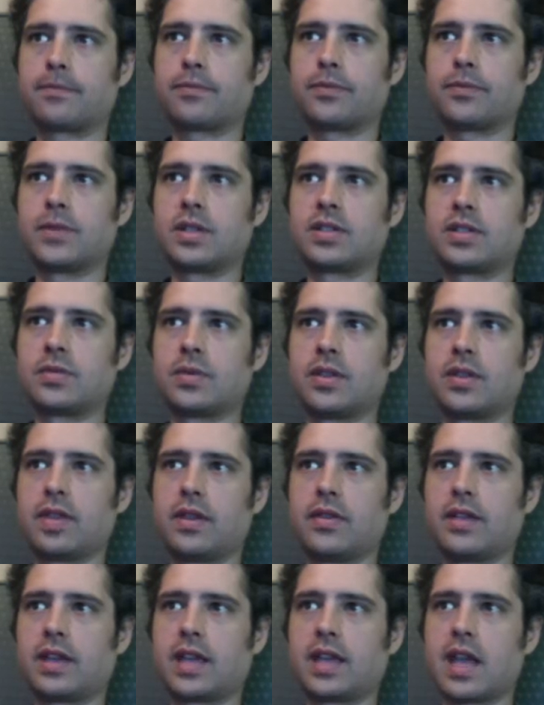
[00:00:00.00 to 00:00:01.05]
This is what
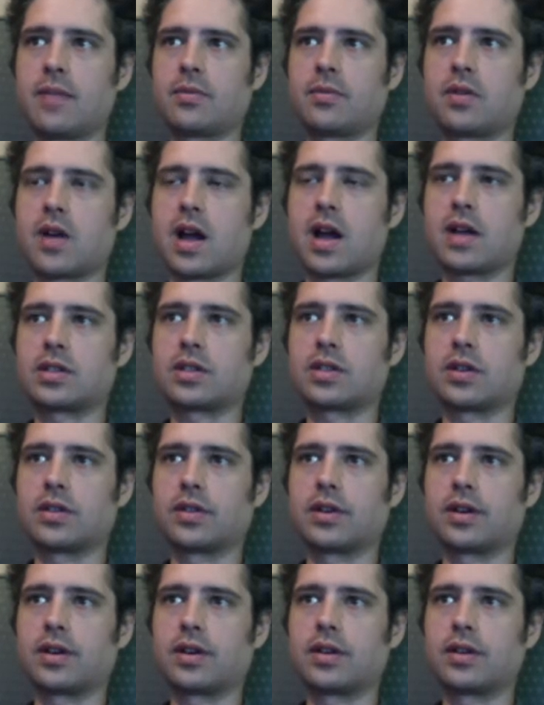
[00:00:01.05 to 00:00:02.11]
the game crashed earlier.